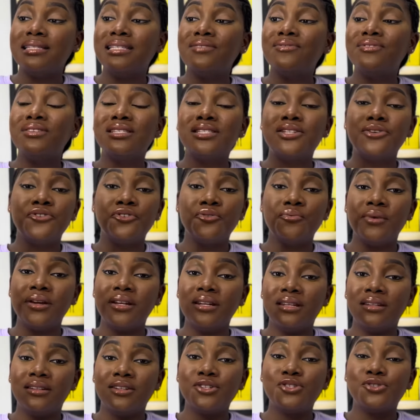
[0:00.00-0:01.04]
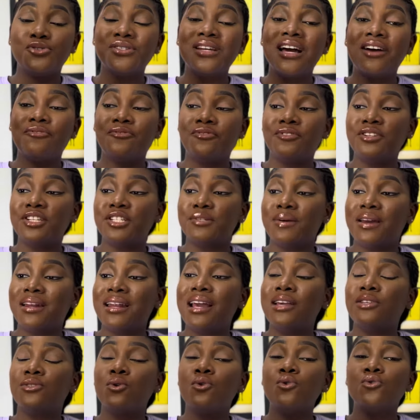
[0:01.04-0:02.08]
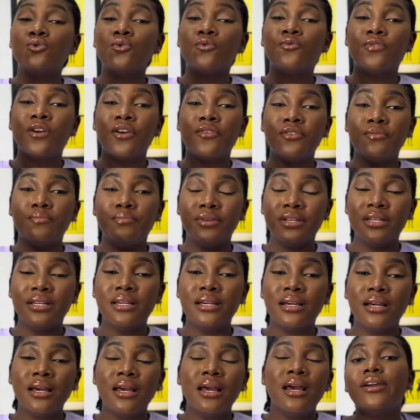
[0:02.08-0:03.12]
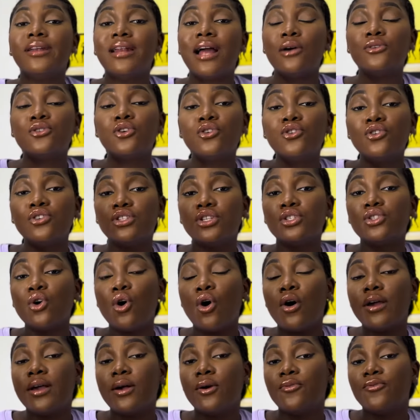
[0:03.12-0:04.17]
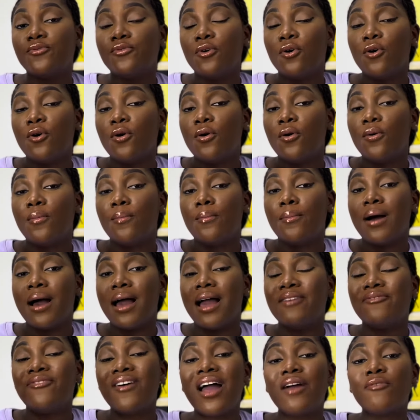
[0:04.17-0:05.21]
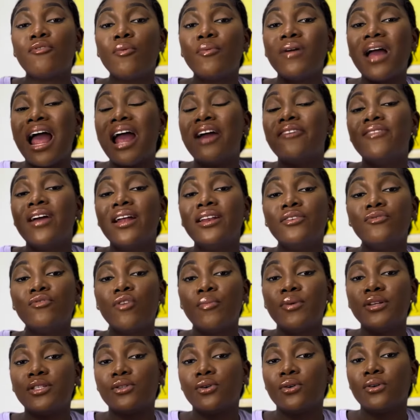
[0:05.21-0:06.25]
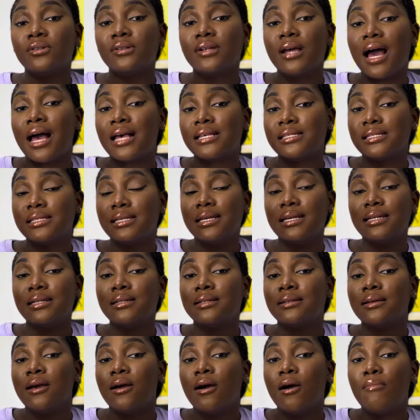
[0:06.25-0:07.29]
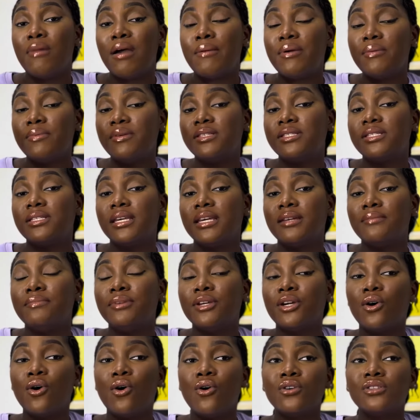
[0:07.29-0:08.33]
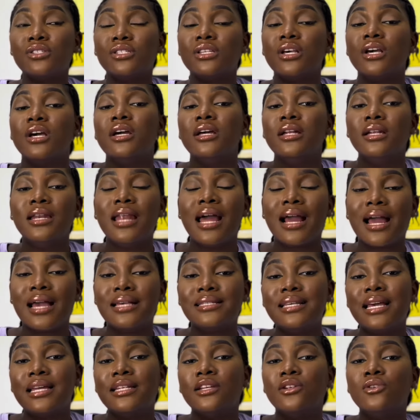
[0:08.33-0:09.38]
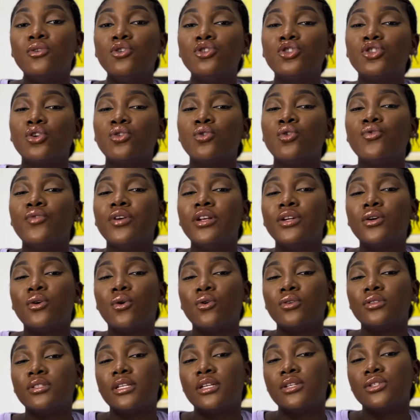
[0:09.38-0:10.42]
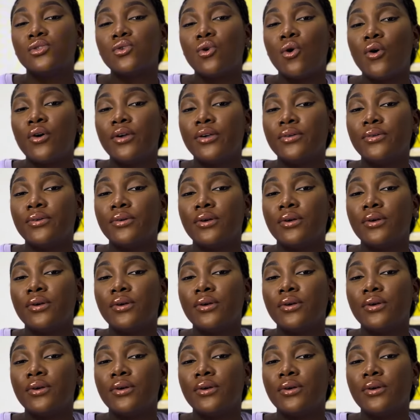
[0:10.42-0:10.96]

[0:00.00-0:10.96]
even still remaining. It should have finished by now. It's also very big. And I also use this oil for my, if I rub, I rarely rub it on her skin, my baby's skin, because like I said, the lotion already contains oil.